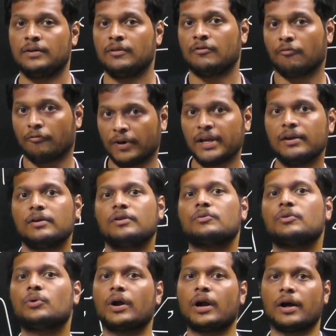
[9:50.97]
Why
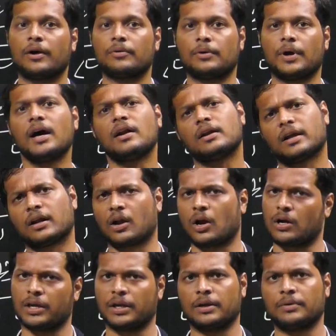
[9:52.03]
you have, or
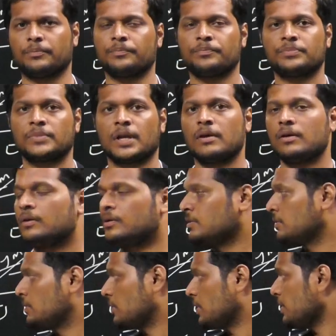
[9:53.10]
rocky,
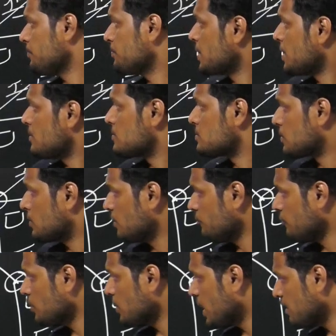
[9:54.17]
okay. So if
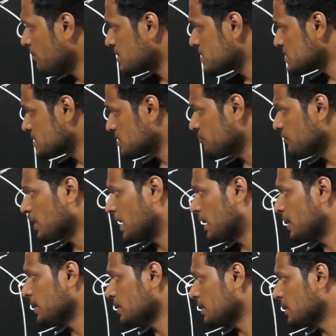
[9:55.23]
you have a stiff
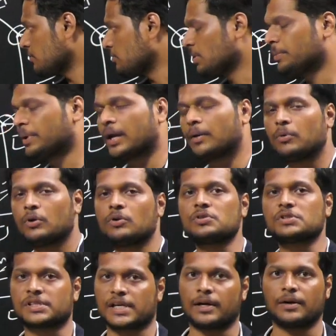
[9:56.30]
clay, it will be able to
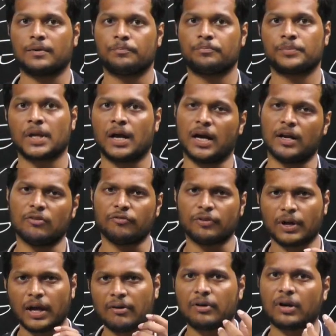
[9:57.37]
stand. or if you
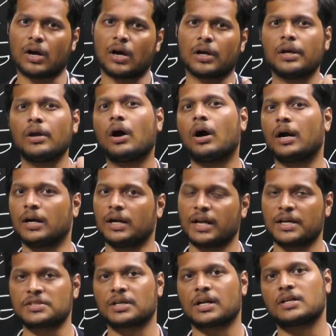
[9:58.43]
have a rocky hot
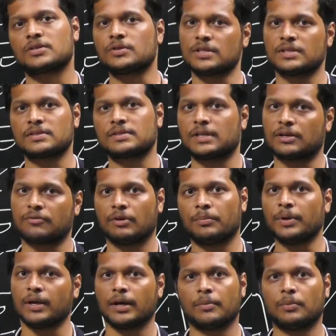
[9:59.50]
nature also, this that will
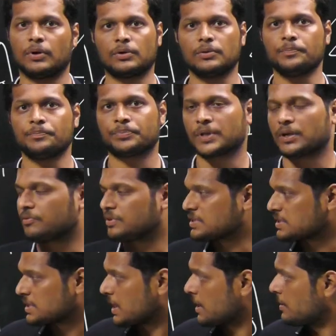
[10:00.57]
be able to
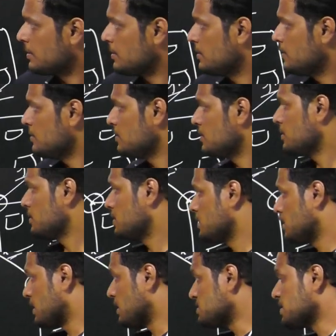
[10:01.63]
withstand.
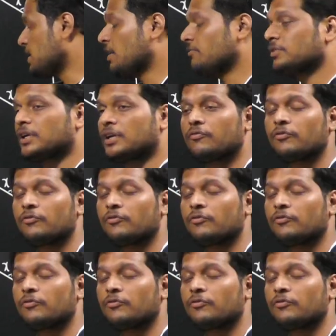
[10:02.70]
Instead of that, if